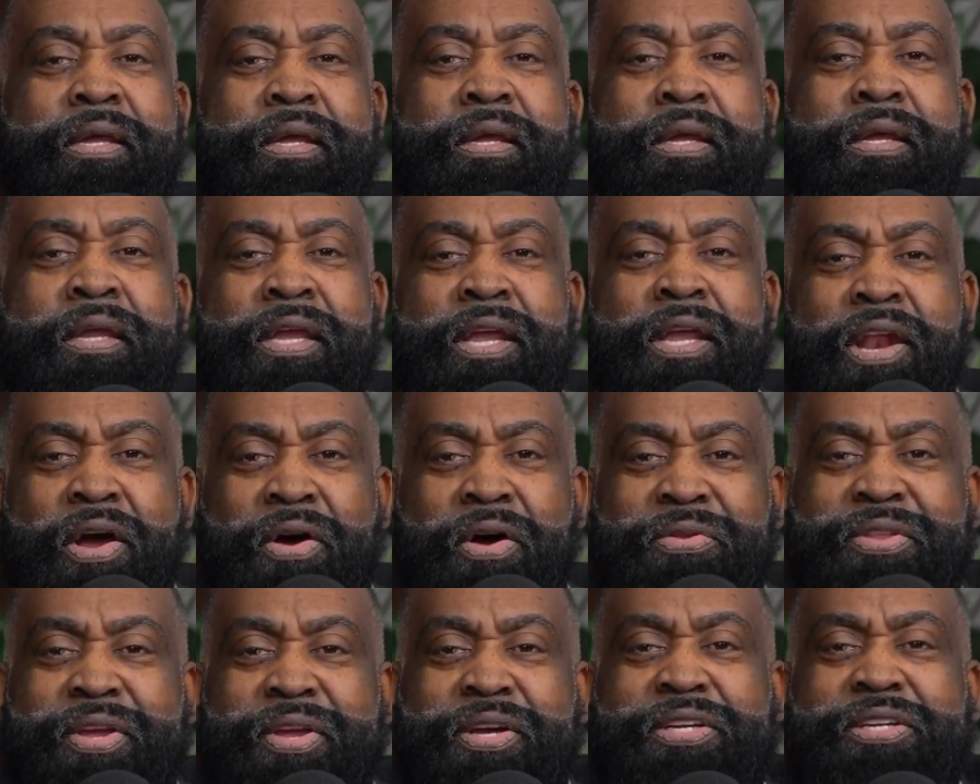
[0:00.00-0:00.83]

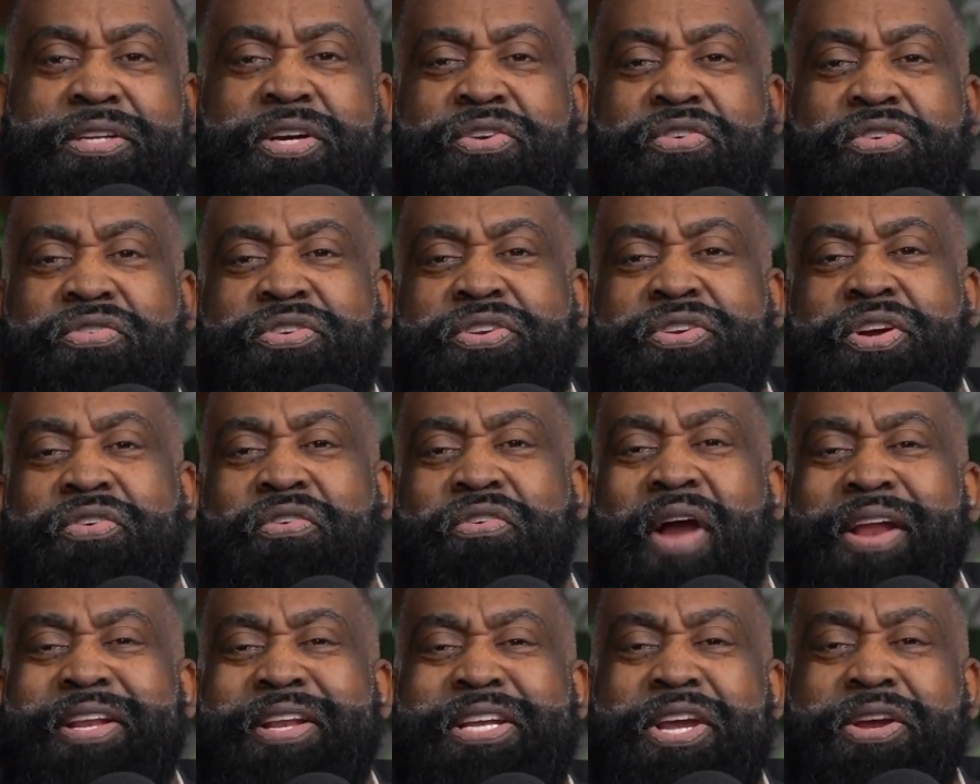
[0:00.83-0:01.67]
The
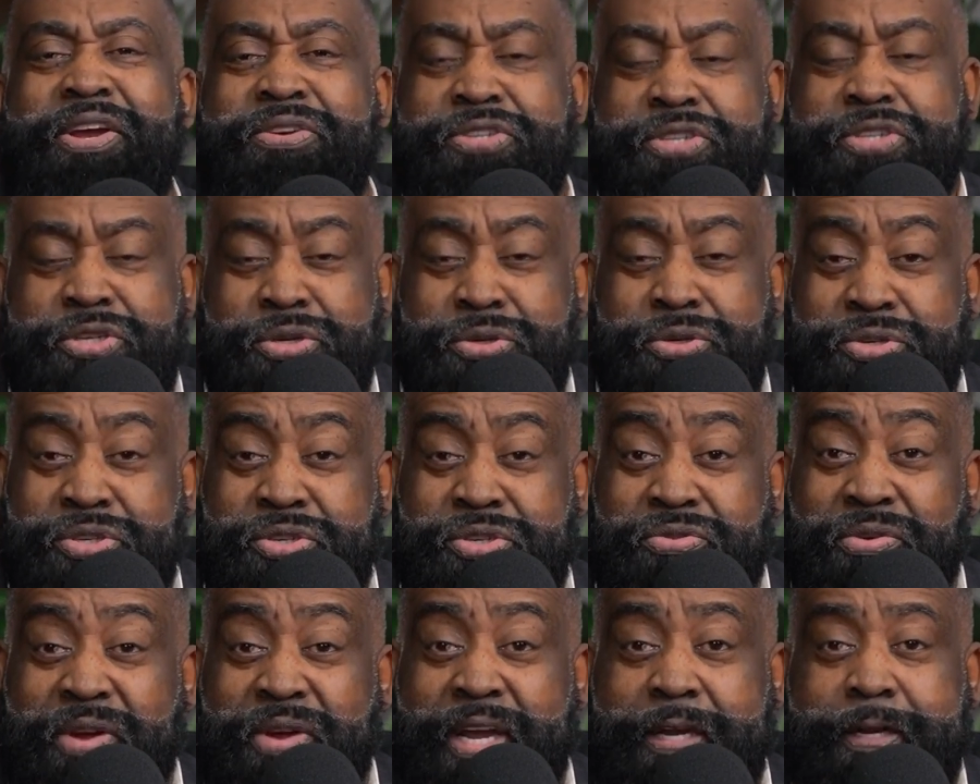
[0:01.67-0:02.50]
criteria is too
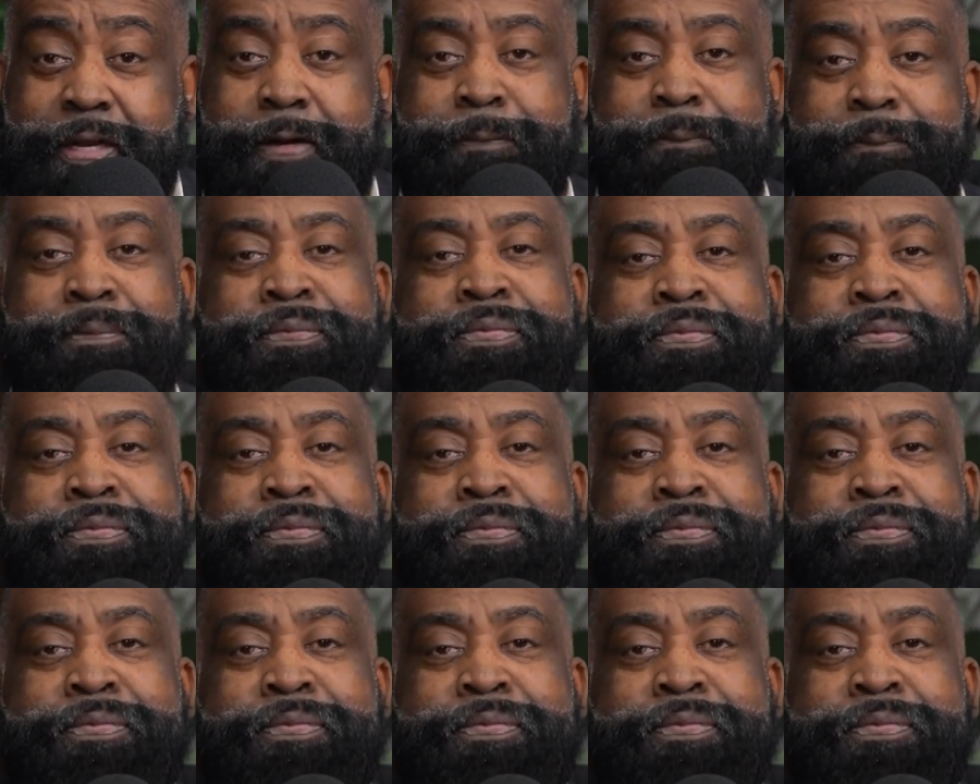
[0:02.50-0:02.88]
strict.